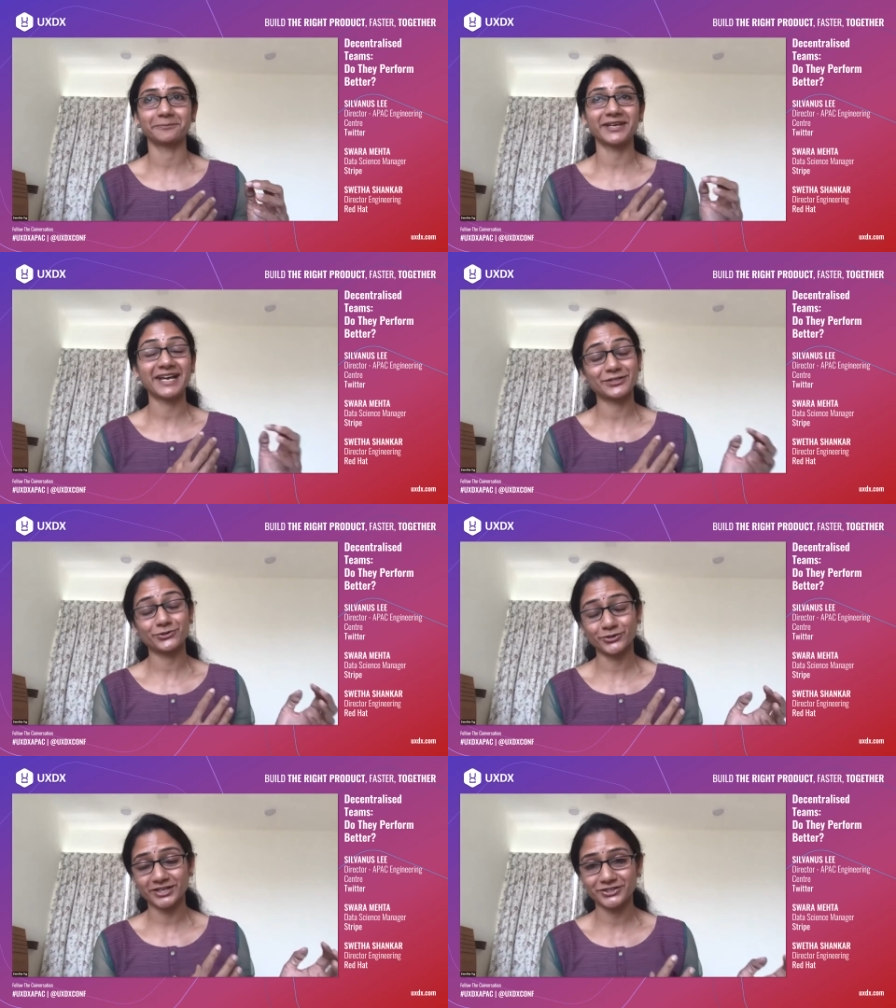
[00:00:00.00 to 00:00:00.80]
had
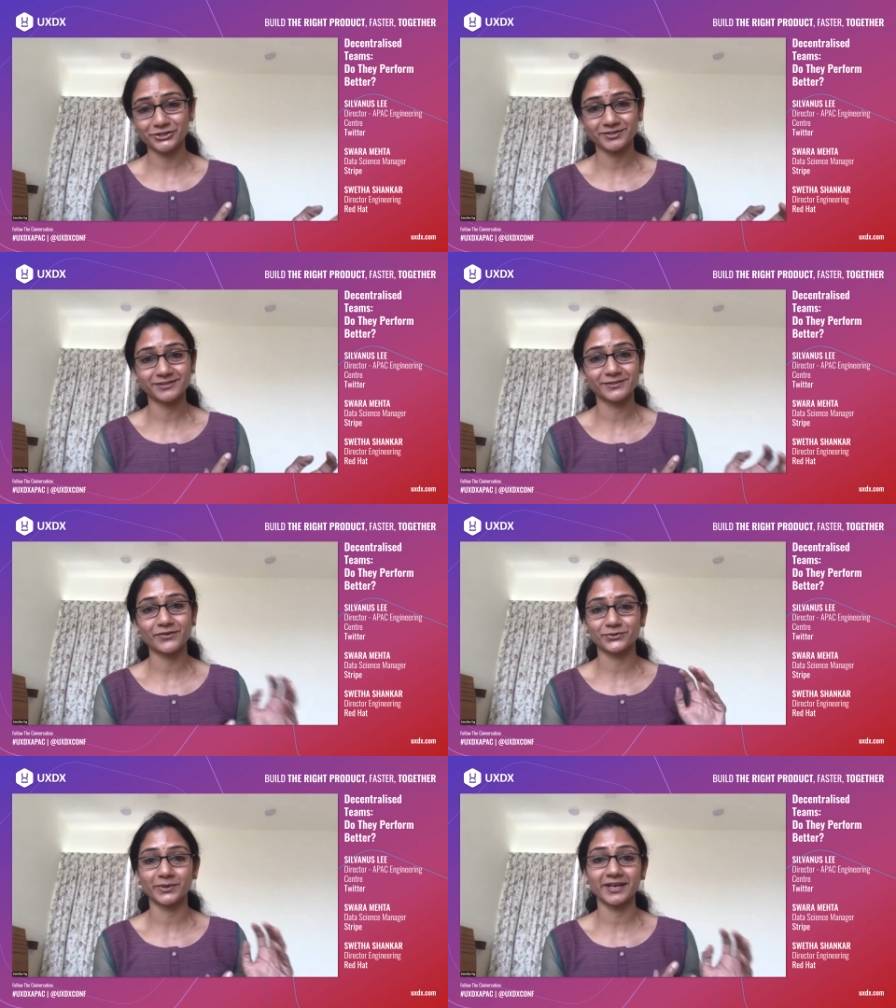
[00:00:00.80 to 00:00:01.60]
traditional
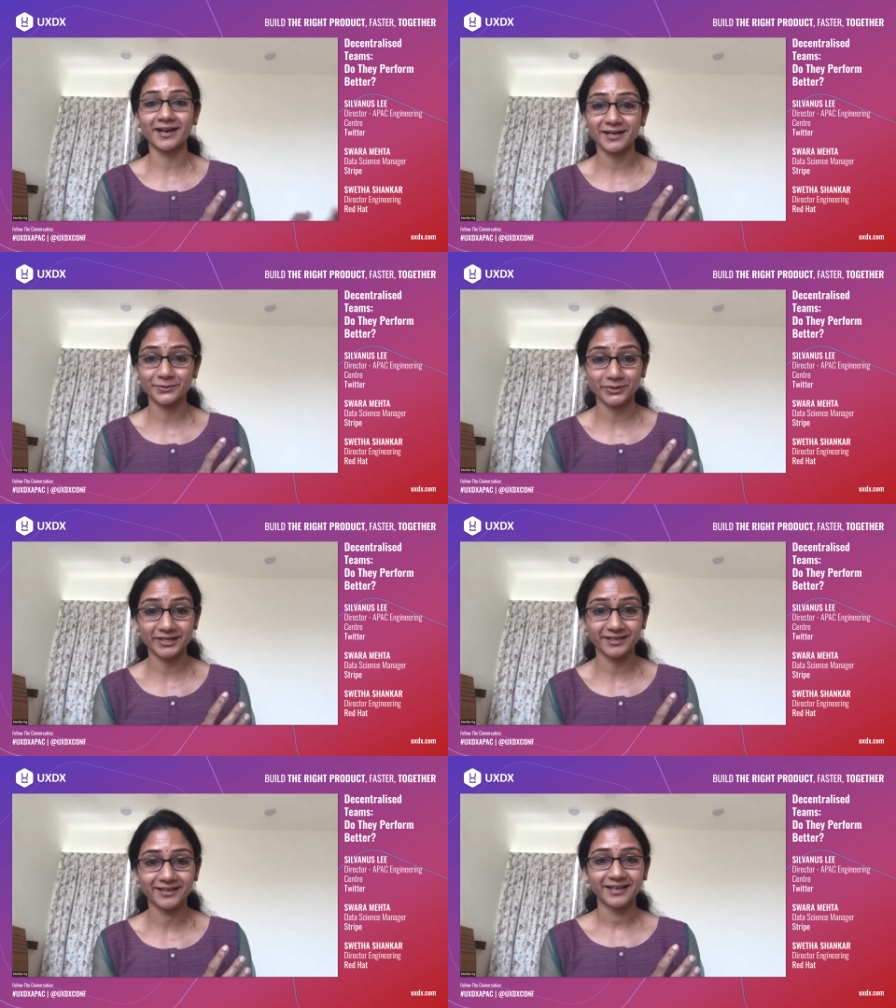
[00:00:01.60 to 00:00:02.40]
software, hardware